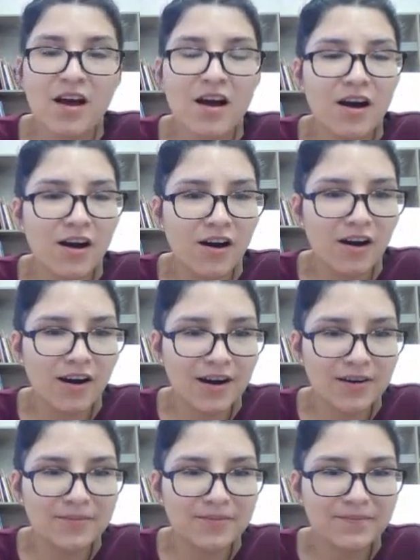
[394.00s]
R.
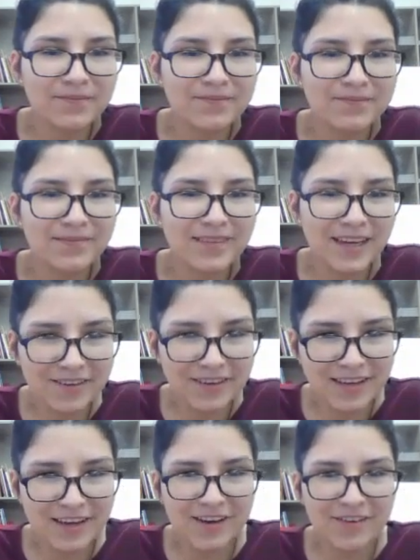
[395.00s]
There we
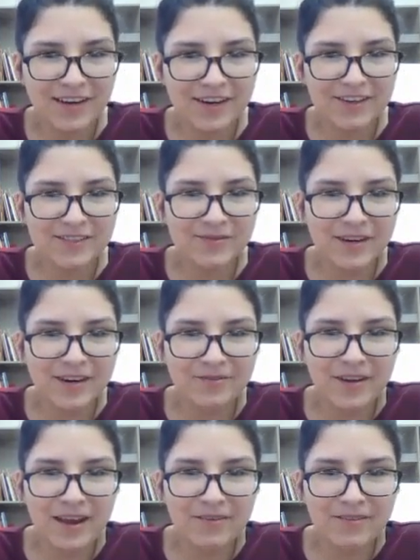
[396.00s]
go. Here's where
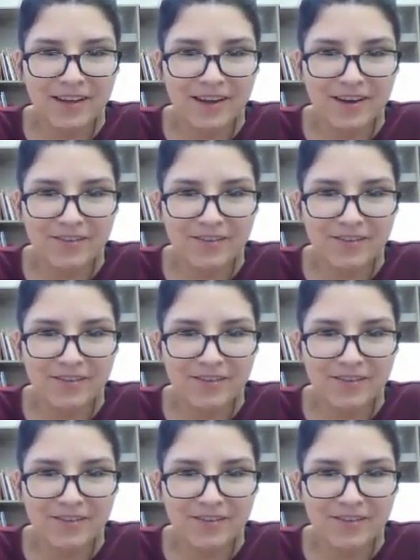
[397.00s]
red would go.